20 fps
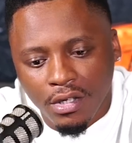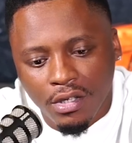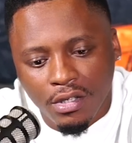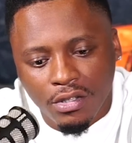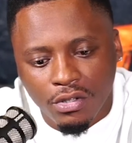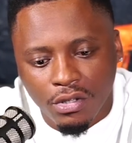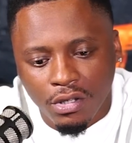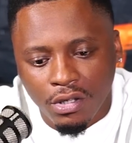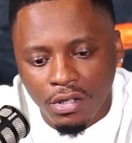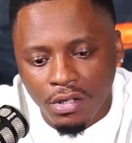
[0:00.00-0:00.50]

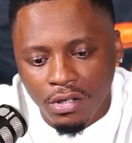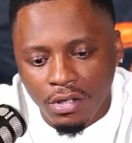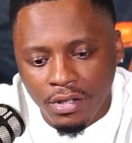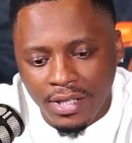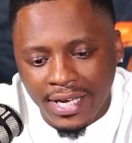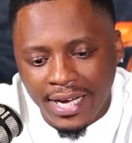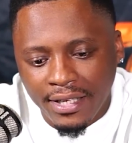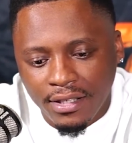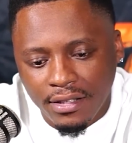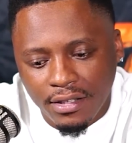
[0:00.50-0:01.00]
So
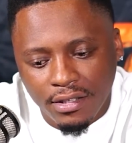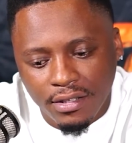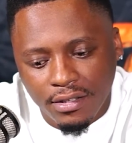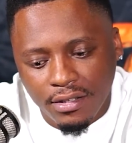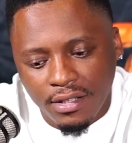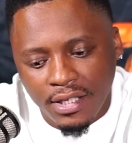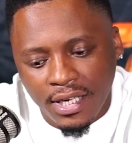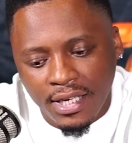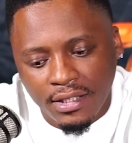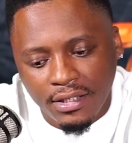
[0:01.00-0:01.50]

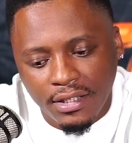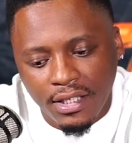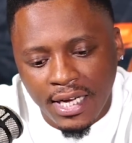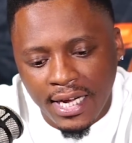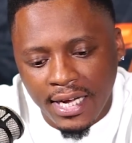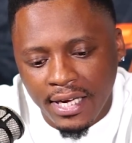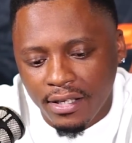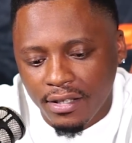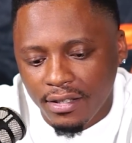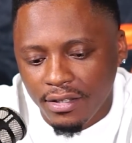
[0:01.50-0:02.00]
that's
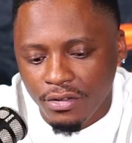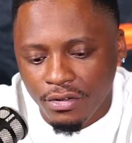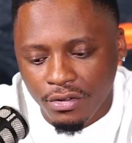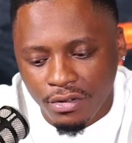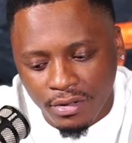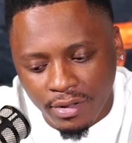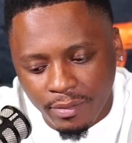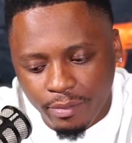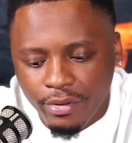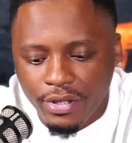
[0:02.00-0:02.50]
like,
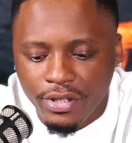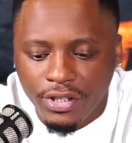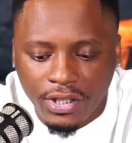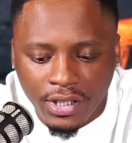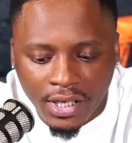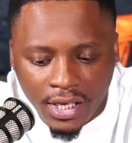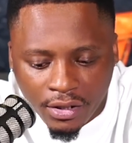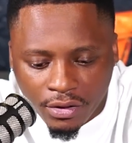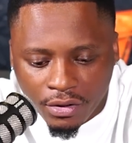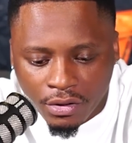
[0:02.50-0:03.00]
I
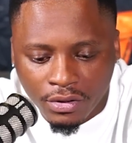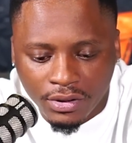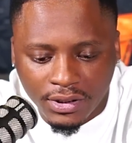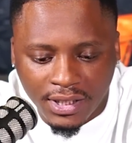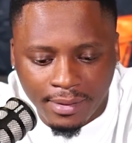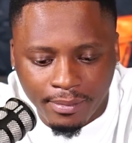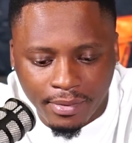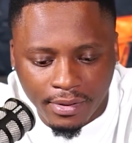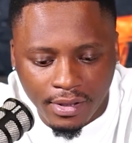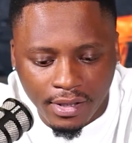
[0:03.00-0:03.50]
appreciate those
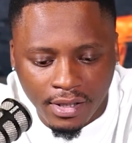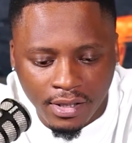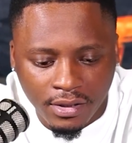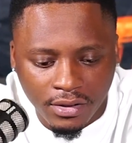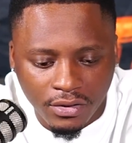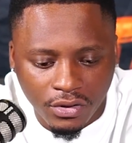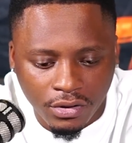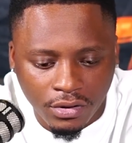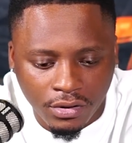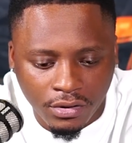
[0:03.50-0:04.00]
type of things,